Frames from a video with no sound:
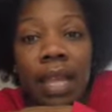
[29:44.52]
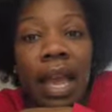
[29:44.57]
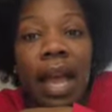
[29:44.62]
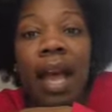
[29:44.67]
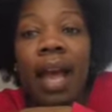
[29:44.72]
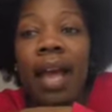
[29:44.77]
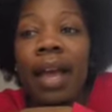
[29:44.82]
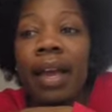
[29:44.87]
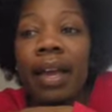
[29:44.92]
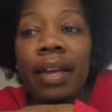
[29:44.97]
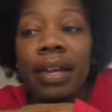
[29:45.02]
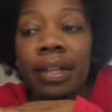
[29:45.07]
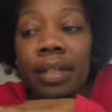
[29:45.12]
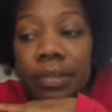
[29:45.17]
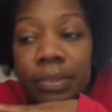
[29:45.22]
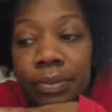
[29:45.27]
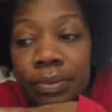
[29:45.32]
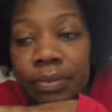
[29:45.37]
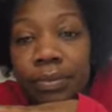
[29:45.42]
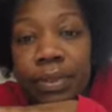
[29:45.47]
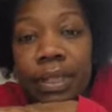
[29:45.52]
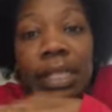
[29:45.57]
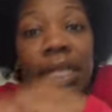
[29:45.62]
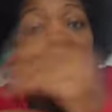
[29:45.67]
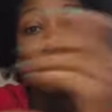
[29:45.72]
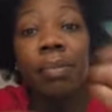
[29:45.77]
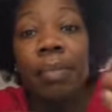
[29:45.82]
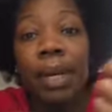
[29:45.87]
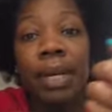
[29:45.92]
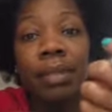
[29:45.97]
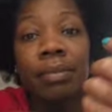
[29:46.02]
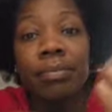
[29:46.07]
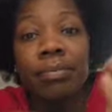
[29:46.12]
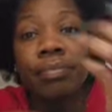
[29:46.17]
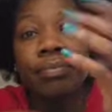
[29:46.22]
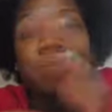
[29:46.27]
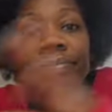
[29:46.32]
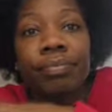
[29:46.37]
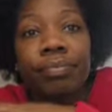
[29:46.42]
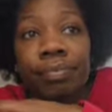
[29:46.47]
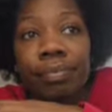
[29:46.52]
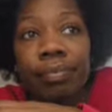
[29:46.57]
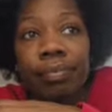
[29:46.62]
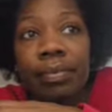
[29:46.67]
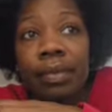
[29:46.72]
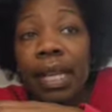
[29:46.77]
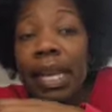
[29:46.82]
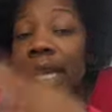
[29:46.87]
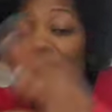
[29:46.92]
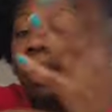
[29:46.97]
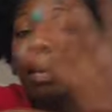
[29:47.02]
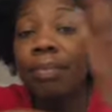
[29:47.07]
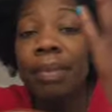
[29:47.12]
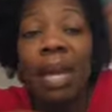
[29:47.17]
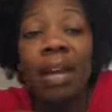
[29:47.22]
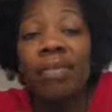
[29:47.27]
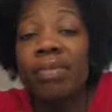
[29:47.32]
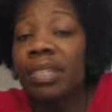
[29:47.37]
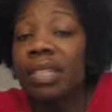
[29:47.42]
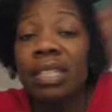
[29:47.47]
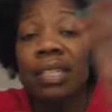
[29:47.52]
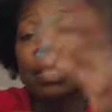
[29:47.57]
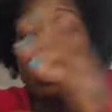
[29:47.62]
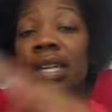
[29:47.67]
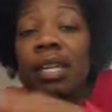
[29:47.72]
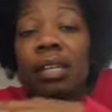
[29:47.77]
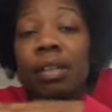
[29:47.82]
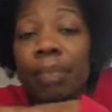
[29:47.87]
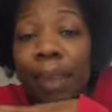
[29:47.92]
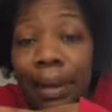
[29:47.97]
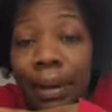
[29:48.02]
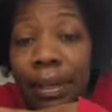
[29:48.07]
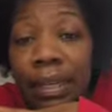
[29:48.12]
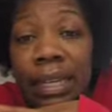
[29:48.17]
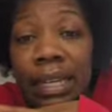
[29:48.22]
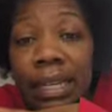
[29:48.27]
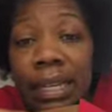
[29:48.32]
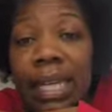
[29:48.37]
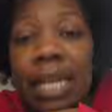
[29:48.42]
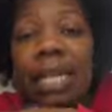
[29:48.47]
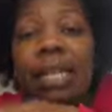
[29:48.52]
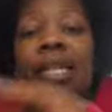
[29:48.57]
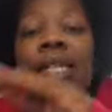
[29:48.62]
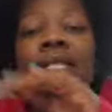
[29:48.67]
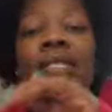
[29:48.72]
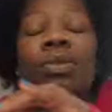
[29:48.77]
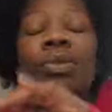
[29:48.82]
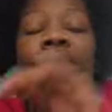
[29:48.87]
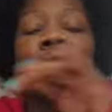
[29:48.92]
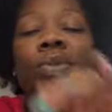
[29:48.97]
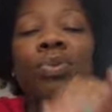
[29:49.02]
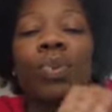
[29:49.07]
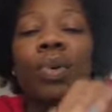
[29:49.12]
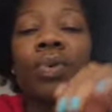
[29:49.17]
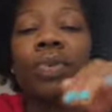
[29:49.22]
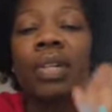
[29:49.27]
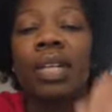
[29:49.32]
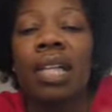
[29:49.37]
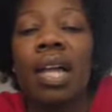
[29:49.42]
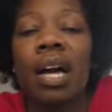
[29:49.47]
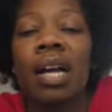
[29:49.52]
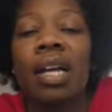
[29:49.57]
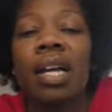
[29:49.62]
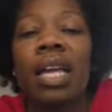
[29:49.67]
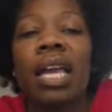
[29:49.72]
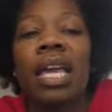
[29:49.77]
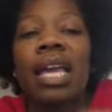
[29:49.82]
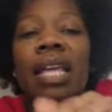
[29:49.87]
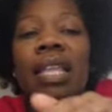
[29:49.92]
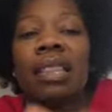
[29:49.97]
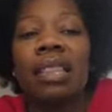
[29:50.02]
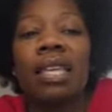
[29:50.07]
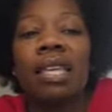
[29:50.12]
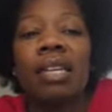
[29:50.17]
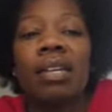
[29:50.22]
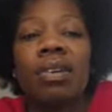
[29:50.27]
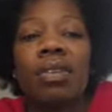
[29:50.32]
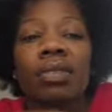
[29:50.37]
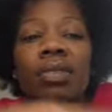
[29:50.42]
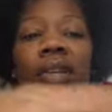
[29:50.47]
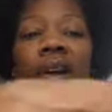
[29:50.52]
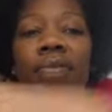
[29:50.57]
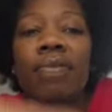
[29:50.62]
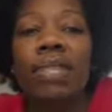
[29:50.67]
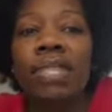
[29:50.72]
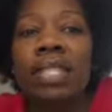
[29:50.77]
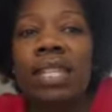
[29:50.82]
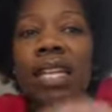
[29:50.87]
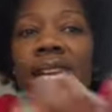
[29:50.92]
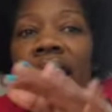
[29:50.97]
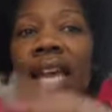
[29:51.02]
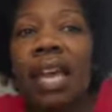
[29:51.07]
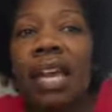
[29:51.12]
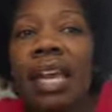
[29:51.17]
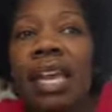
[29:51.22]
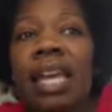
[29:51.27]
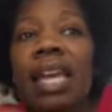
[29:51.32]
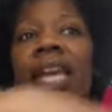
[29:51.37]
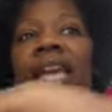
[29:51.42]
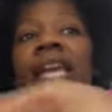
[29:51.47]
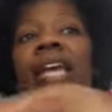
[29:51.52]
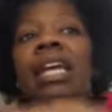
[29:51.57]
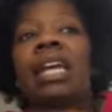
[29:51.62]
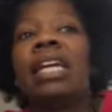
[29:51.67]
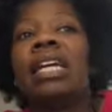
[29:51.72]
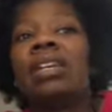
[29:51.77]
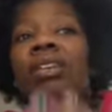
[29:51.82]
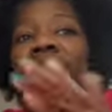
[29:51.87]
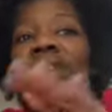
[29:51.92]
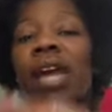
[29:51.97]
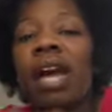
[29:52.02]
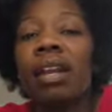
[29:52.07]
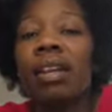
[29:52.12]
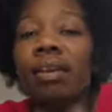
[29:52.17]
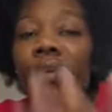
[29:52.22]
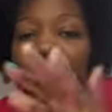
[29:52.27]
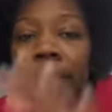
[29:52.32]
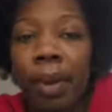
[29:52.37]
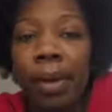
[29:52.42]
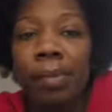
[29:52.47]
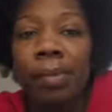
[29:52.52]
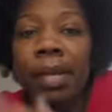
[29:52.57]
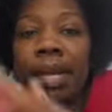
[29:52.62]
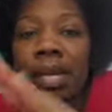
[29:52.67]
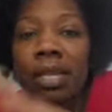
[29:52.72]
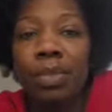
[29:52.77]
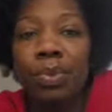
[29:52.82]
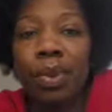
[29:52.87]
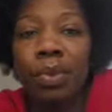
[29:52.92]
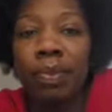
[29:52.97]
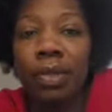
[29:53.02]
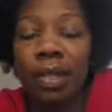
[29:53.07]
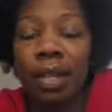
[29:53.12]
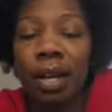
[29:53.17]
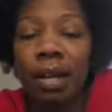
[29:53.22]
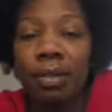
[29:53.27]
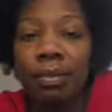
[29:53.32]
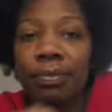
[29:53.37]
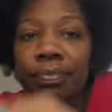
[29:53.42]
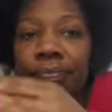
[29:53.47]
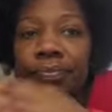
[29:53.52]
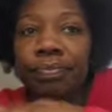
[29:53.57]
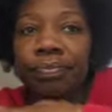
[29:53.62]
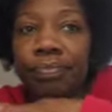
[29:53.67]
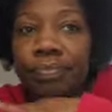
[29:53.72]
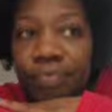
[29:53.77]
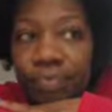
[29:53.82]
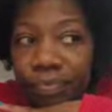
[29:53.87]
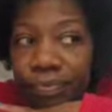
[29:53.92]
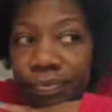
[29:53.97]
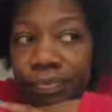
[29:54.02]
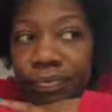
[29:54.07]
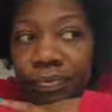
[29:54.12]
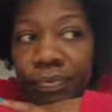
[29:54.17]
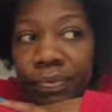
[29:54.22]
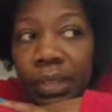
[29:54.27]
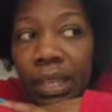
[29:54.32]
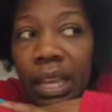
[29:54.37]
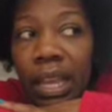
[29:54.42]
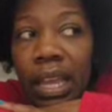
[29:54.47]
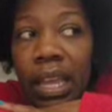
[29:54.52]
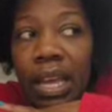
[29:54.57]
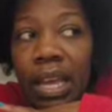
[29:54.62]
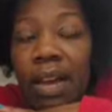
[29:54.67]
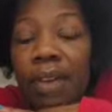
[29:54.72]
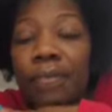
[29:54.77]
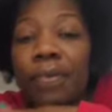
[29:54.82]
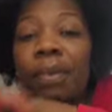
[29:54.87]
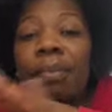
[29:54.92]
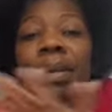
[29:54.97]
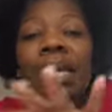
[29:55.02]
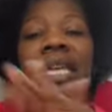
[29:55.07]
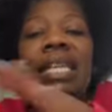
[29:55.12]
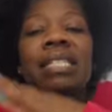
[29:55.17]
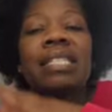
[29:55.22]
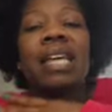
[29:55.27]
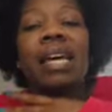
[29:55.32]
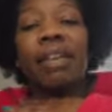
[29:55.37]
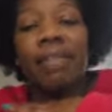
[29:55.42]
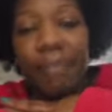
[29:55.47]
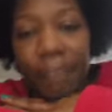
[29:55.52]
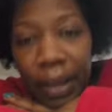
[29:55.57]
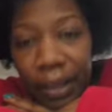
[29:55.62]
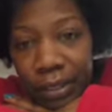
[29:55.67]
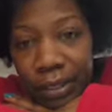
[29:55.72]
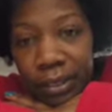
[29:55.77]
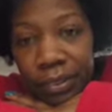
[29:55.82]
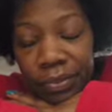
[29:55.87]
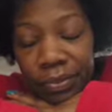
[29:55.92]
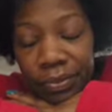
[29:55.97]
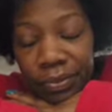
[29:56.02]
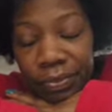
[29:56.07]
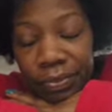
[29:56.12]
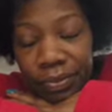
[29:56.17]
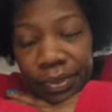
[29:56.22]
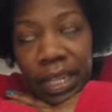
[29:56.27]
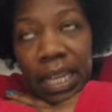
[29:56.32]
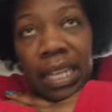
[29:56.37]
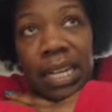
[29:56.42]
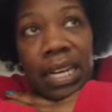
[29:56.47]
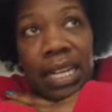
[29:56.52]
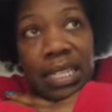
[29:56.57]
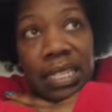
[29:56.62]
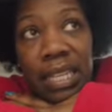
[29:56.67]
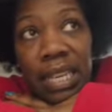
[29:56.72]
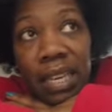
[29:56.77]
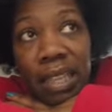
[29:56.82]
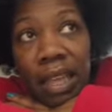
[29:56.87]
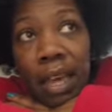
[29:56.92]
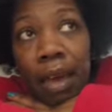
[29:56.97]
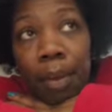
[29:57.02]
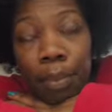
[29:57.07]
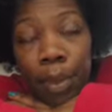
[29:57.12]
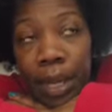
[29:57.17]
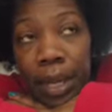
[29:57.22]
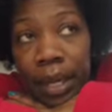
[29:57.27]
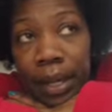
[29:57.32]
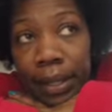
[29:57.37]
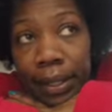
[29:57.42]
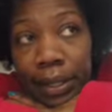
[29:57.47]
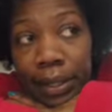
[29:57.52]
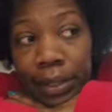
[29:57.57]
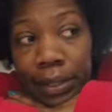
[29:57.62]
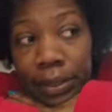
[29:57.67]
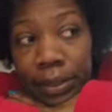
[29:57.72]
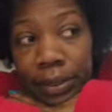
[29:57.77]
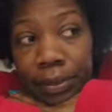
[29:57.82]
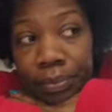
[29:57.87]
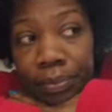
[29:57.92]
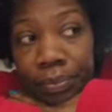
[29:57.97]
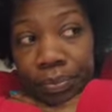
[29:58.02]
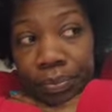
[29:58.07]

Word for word: I have hit the button and I'm not really thinking about it again until the 12 o'clock thing goes off and say, hey, you got an appointment at 12 o'clock. For me, it's not effective. And I say that because,